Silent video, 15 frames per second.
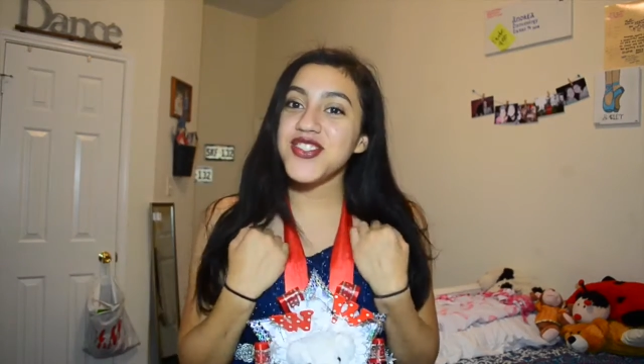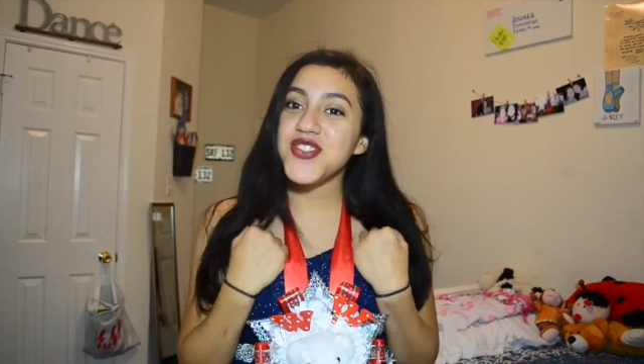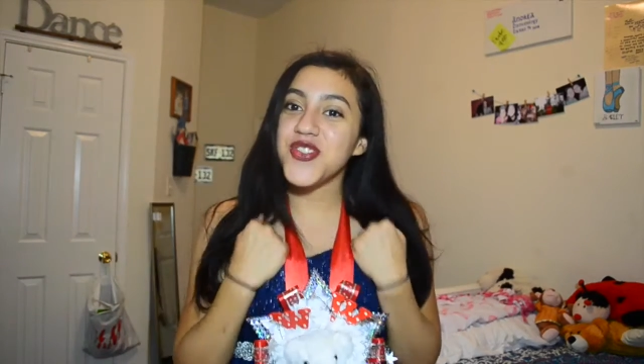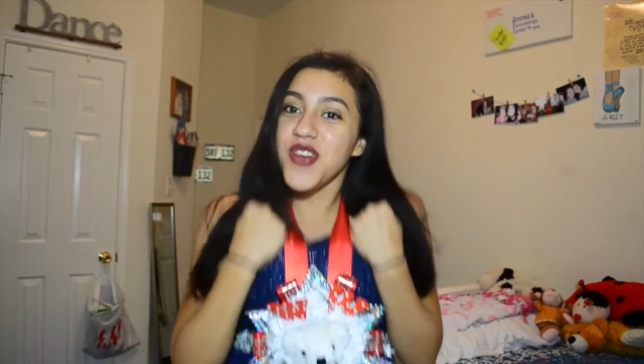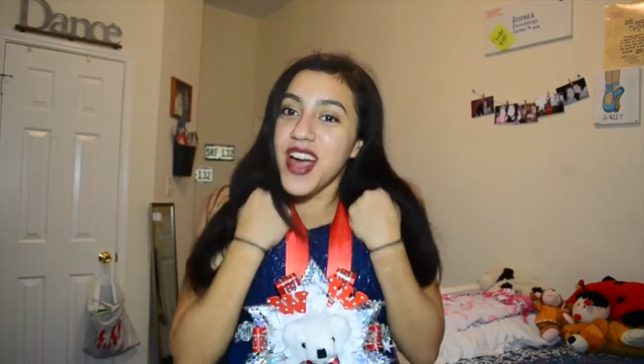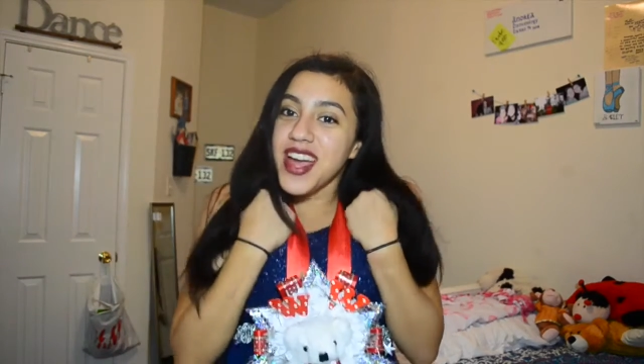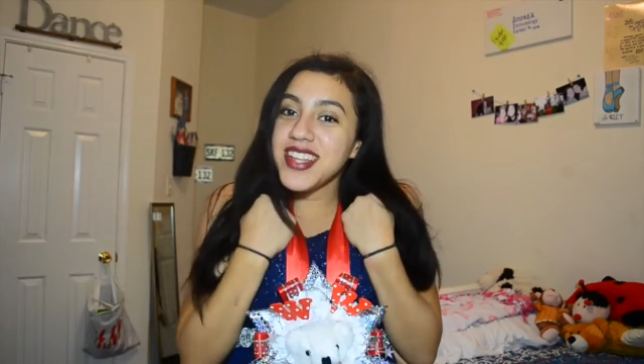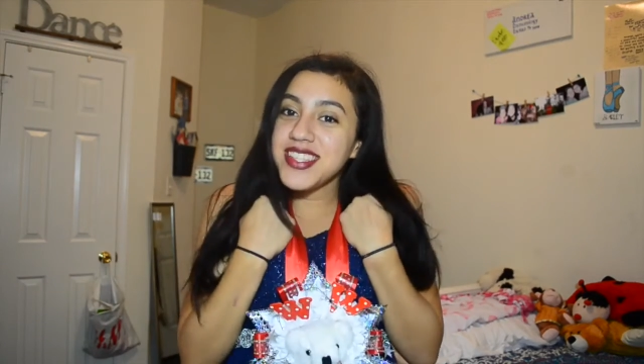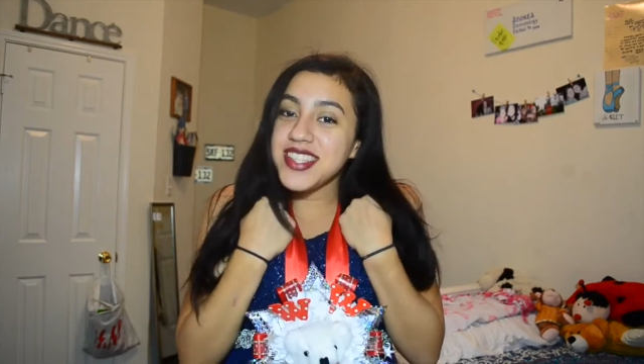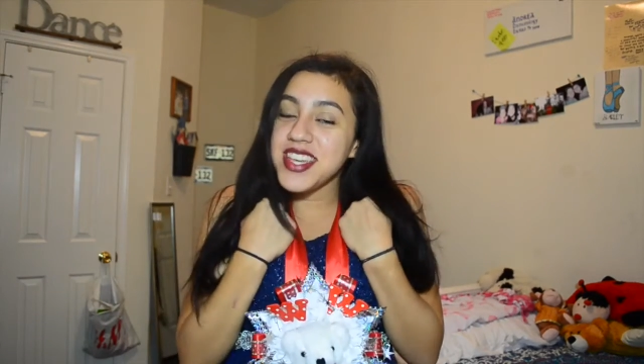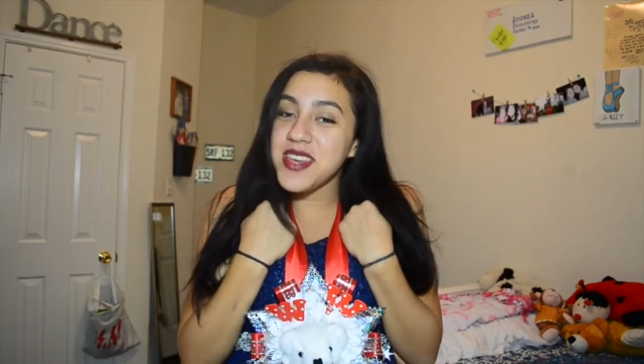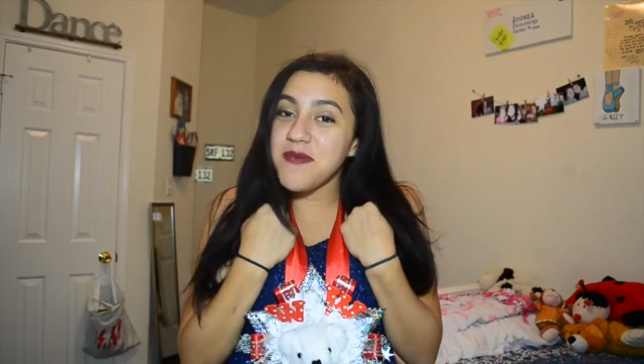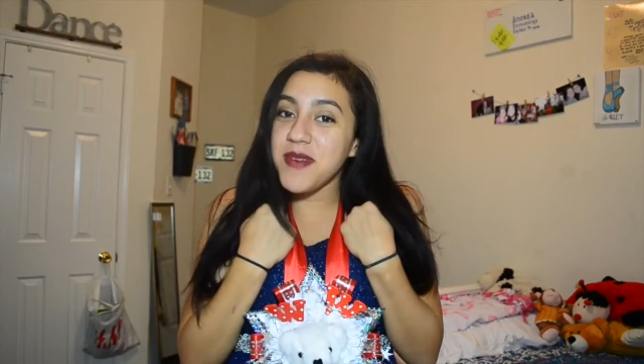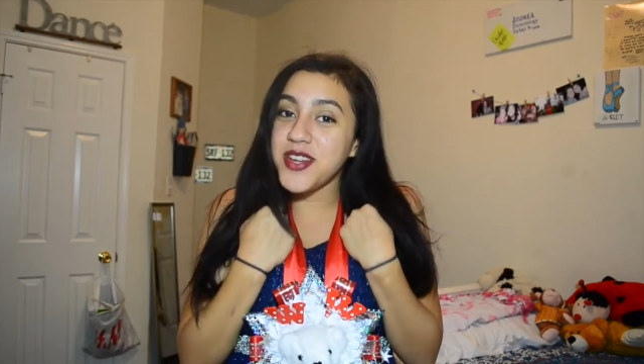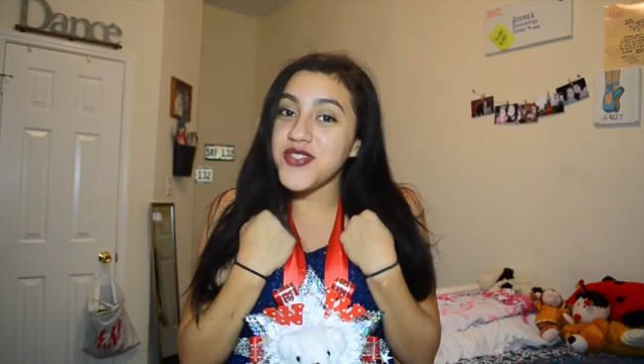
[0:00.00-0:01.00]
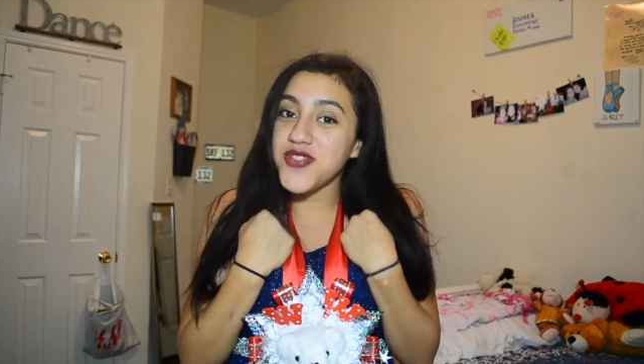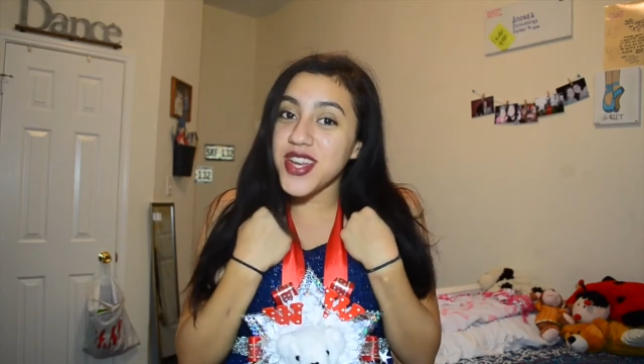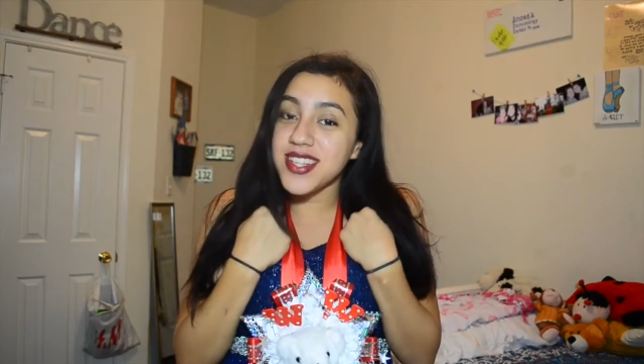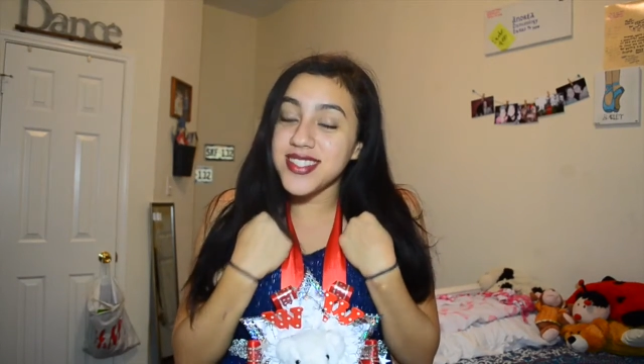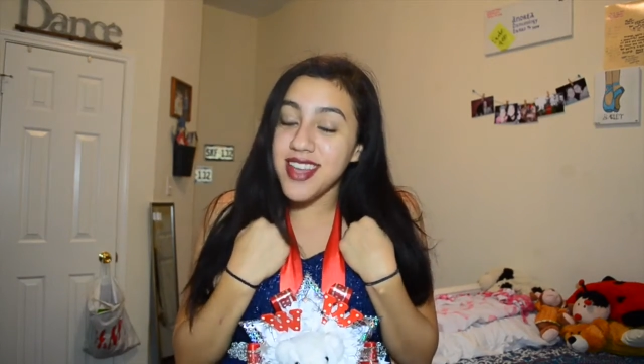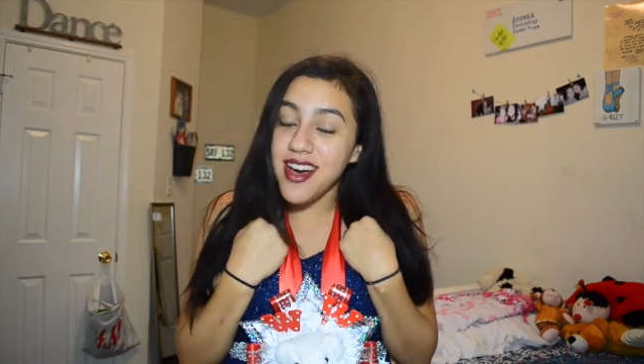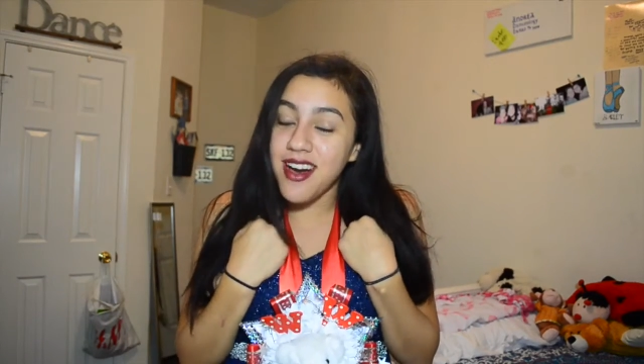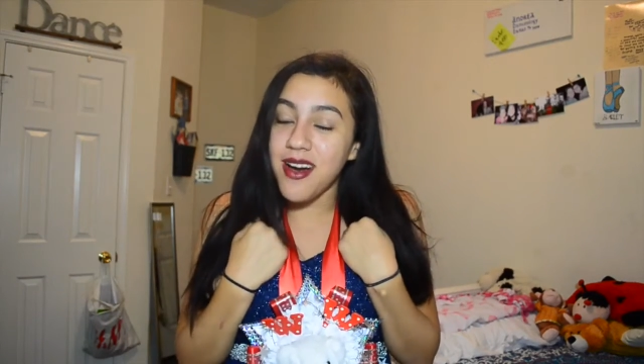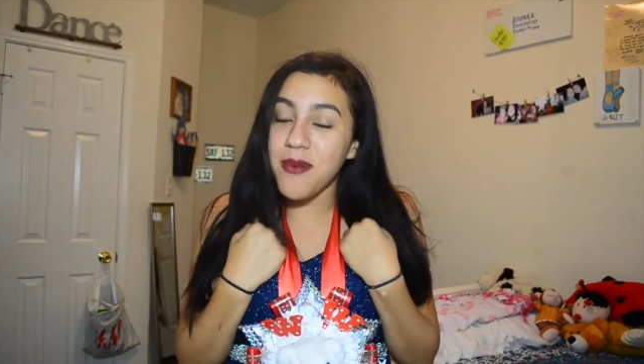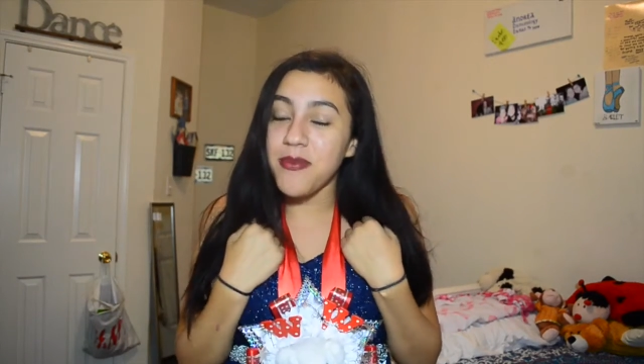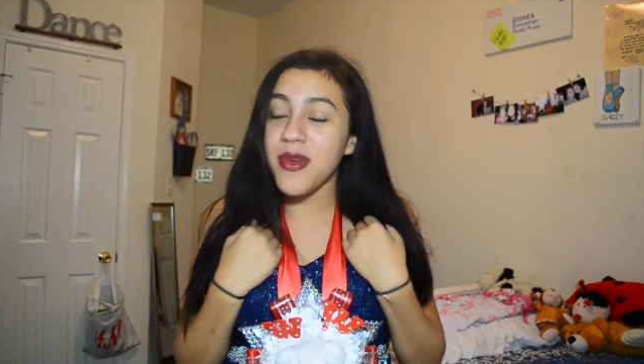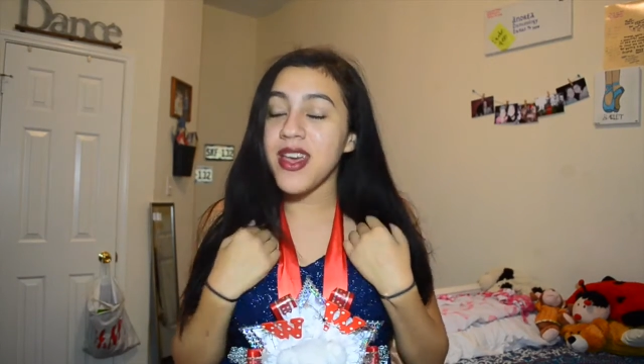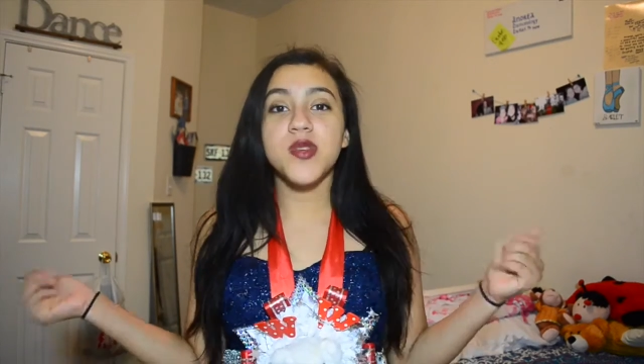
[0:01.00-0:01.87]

trying to keep my dress up.